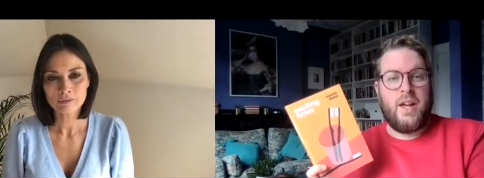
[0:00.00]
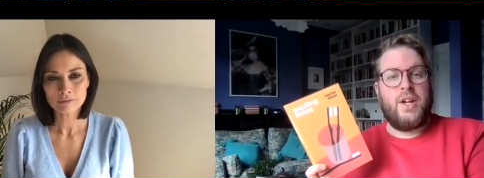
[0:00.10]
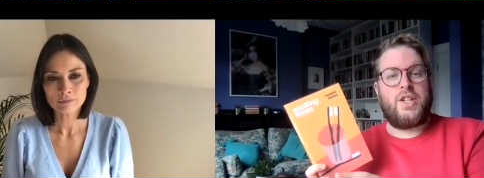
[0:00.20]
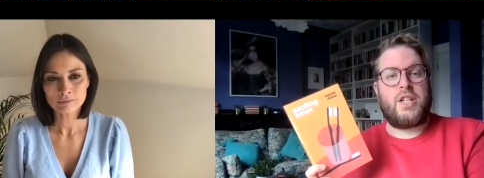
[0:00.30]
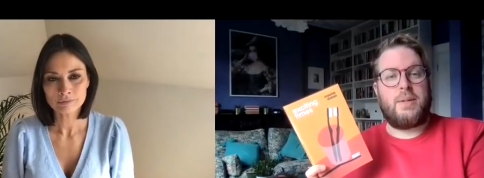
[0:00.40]

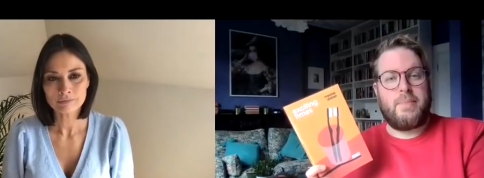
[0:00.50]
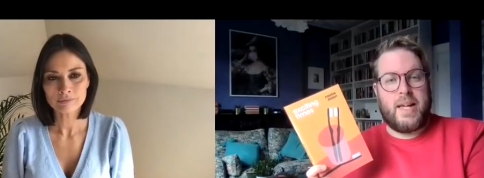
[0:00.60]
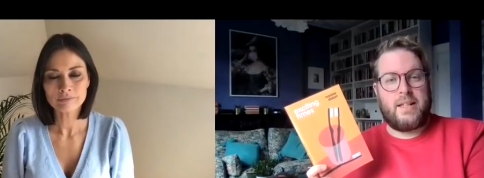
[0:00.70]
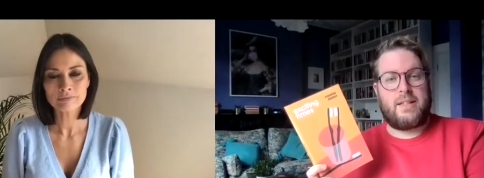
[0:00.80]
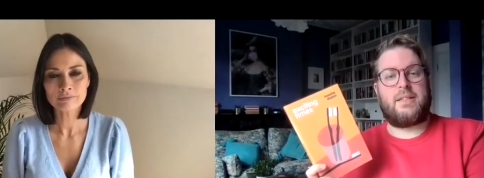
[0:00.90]
Speaker 1: she
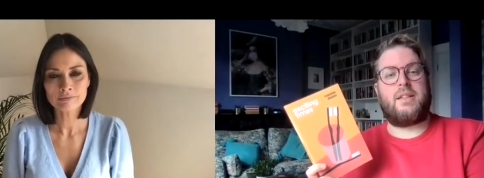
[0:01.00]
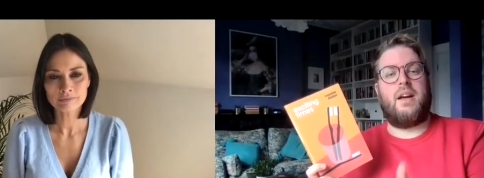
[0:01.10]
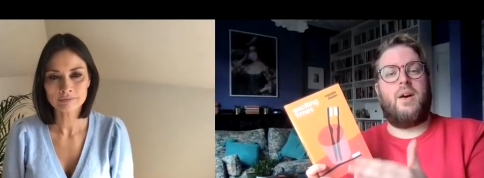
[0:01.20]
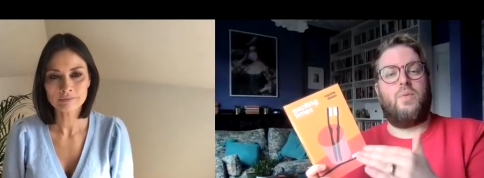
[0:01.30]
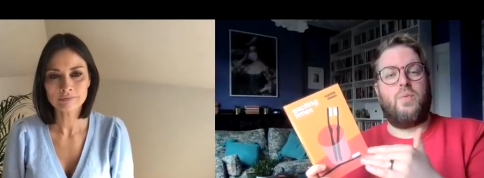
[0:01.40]
meets
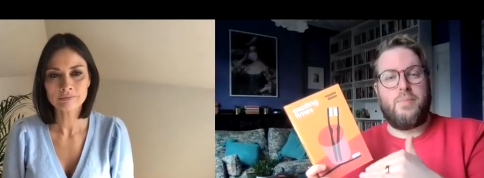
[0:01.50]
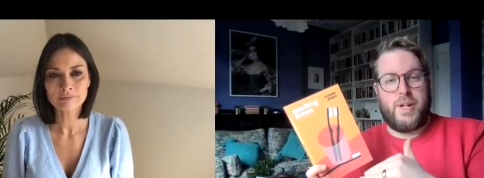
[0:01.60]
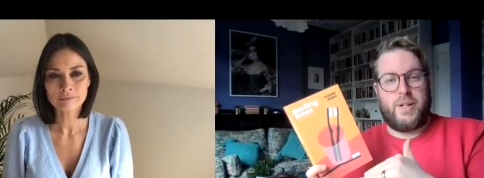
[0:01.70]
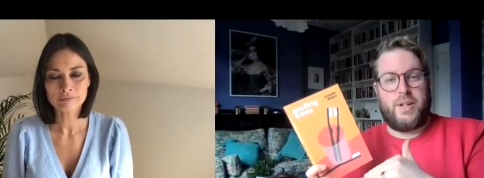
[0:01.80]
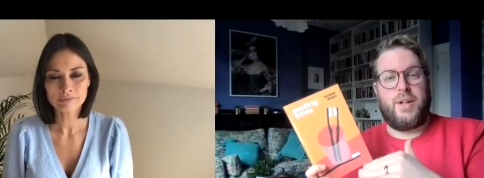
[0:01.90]
a
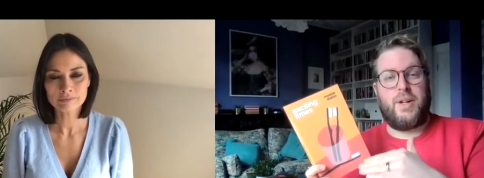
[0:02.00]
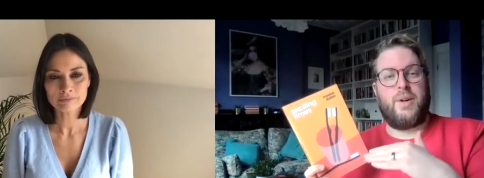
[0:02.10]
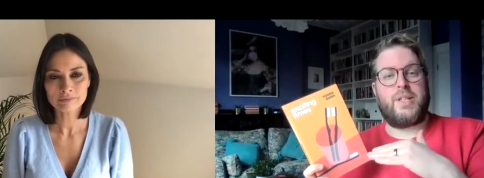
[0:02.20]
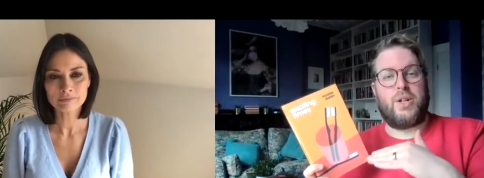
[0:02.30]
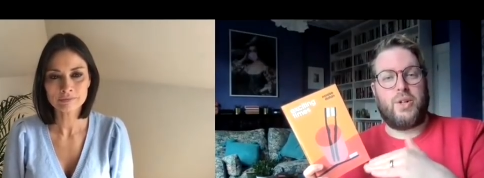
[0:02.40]
woman who
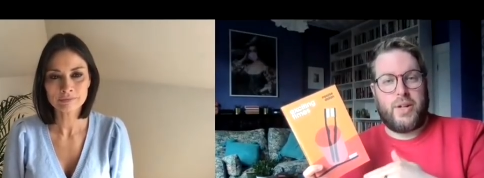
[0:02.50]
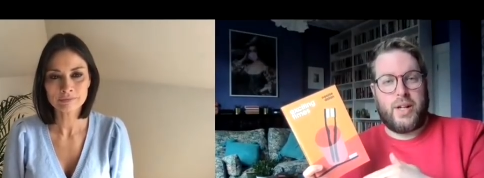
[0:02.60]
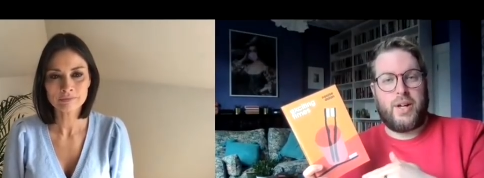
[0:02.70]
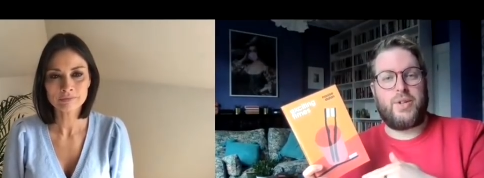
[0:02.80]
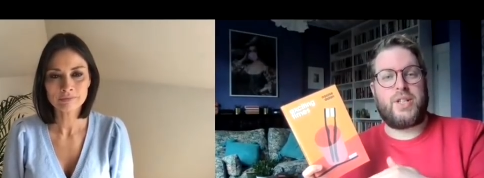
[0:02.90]
is a
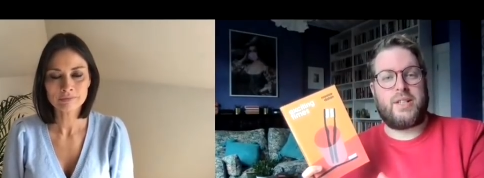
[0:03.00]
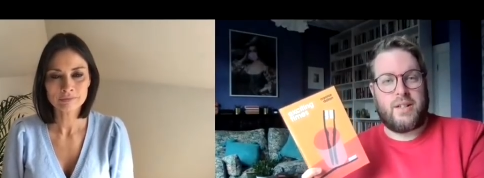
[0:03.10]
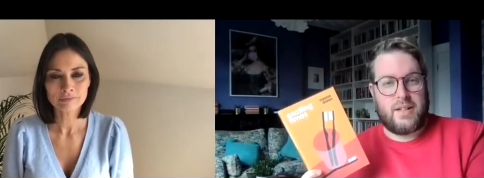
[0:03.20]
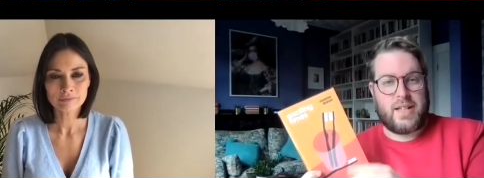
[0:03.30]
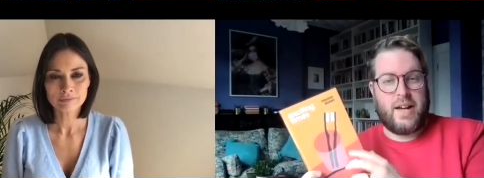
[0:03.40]
lawyer who she
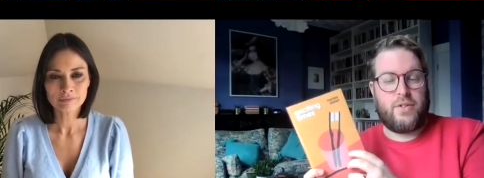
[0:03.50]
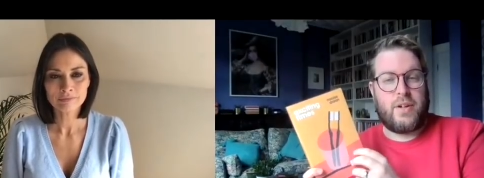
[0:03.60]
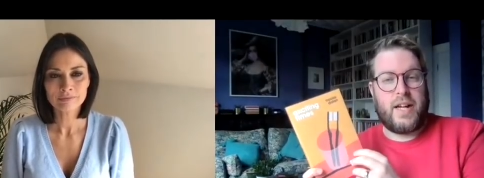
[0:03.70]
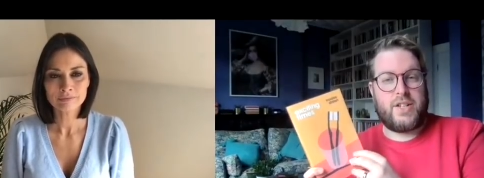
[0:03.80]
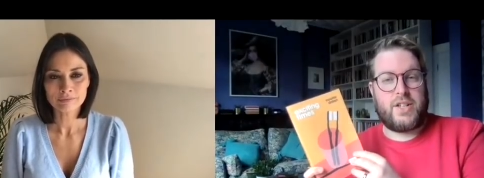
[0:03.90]
starts to have a
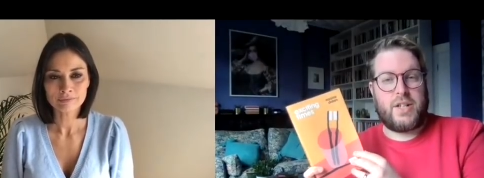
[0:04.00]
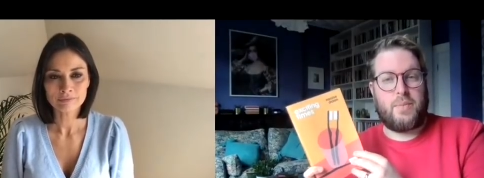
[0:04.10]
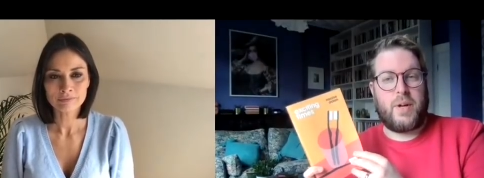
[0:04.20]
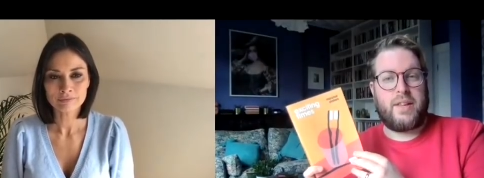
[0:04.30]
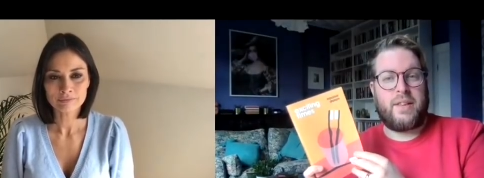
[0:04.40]
relationship
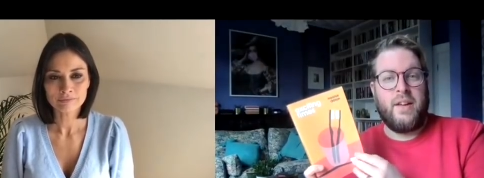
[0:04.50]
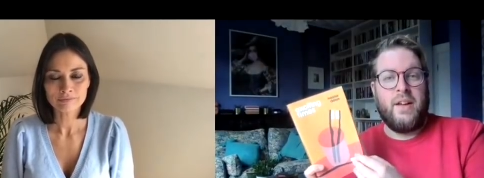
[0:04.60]
with.